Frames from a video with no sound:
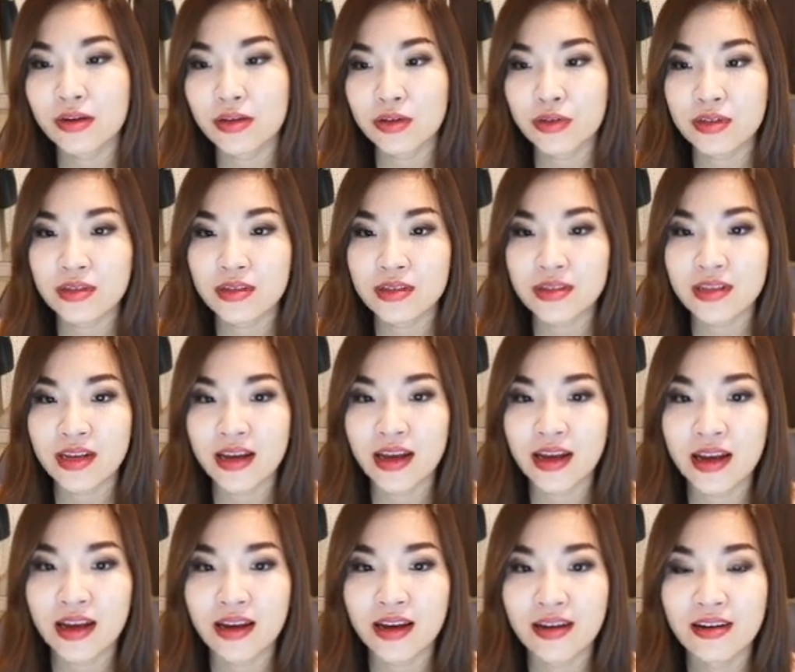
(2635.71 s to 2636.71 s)
You just
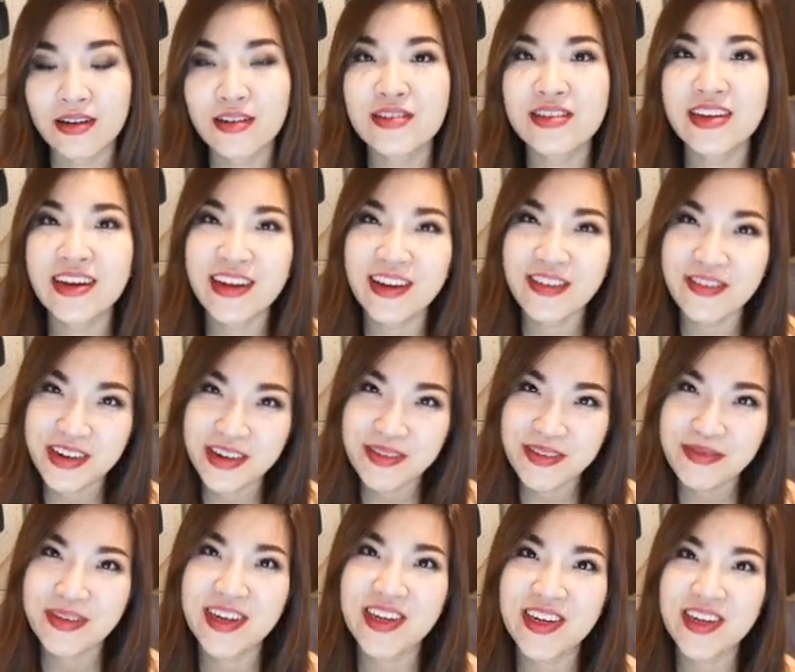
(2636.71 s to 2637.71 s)
say, oh, thank you very
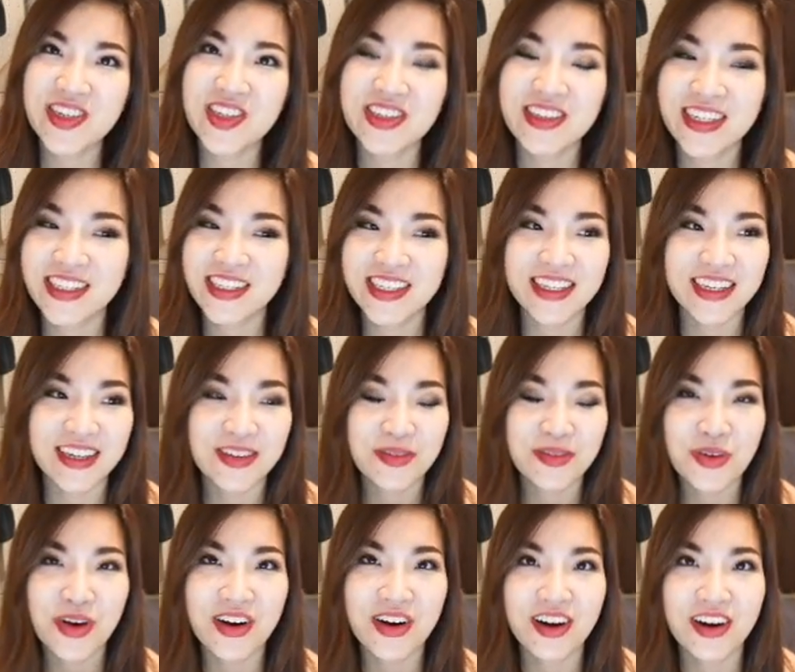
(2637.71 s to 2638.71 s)
much. That's it, and
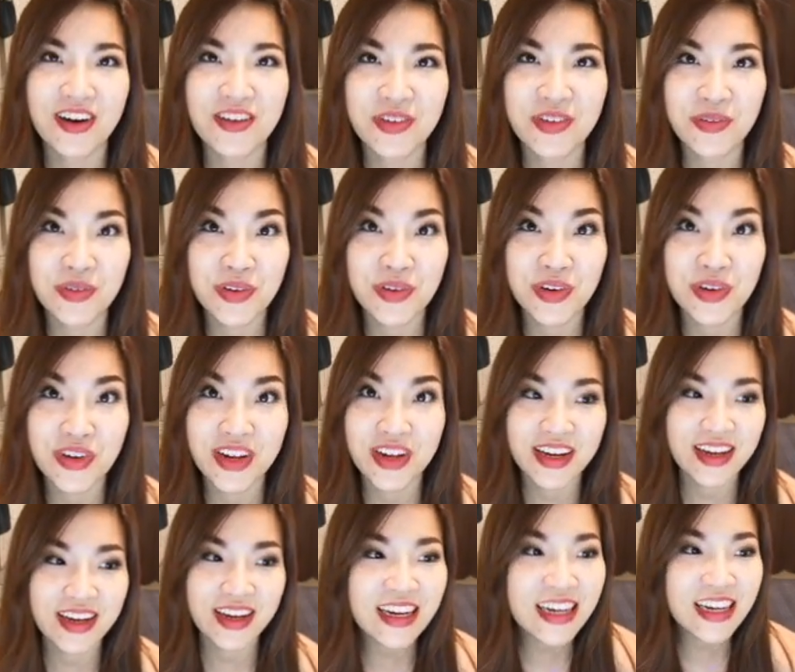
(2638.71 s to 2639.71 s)
walk off if you don't like it.